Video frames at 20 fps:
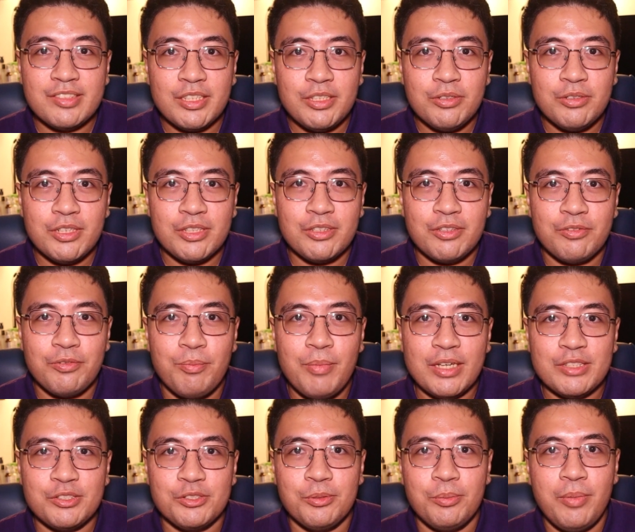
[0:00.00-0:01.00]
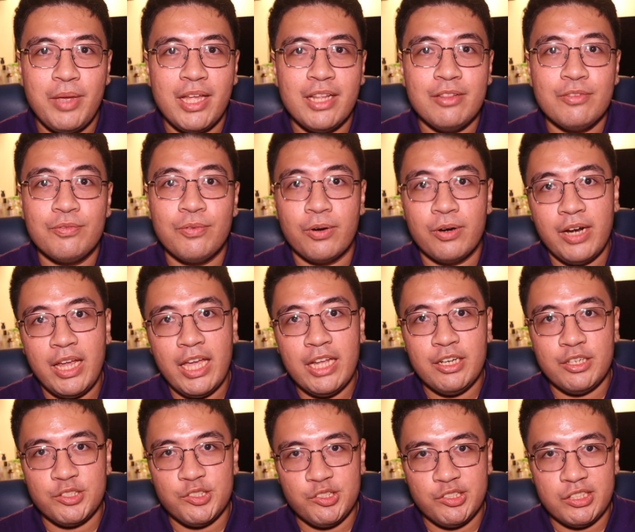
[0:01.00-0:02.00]
is a unit of measurement for
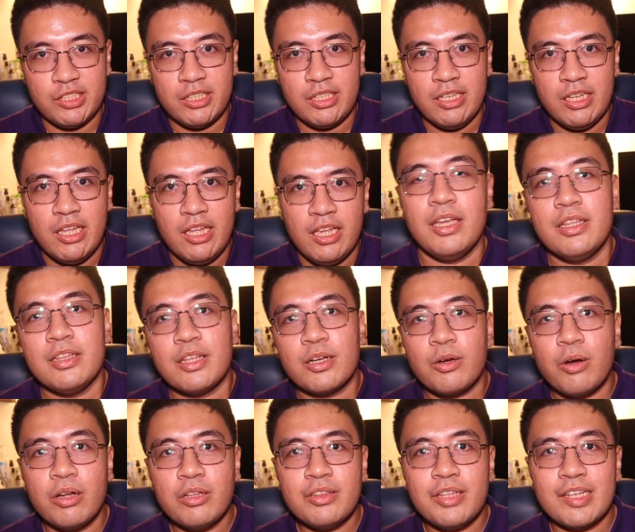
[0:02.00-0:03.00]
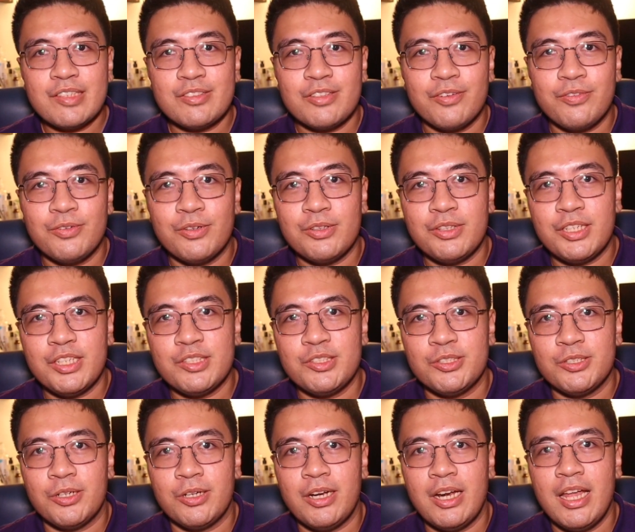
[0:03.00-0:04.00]
energy. In the context of
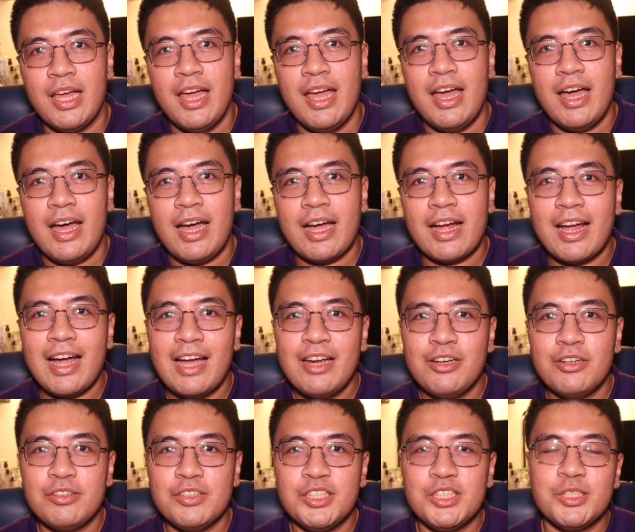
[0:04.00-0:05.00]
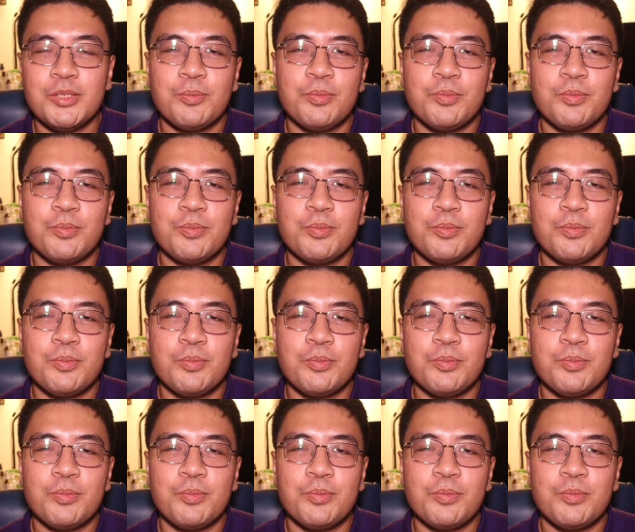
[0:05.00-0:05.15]
nutrition, a calorie